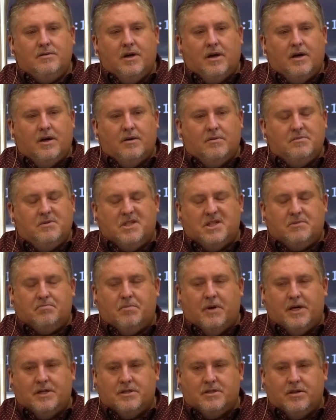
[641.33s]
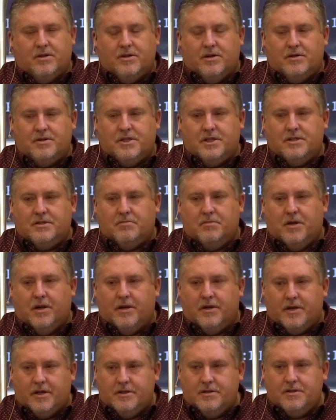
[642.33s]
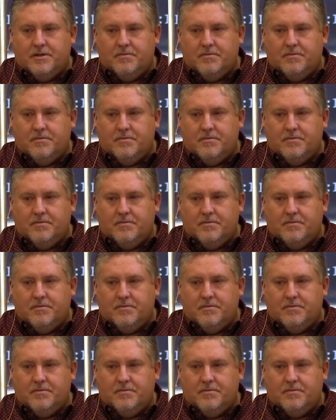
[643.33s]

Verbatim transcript: uh, just based on their sensibilities.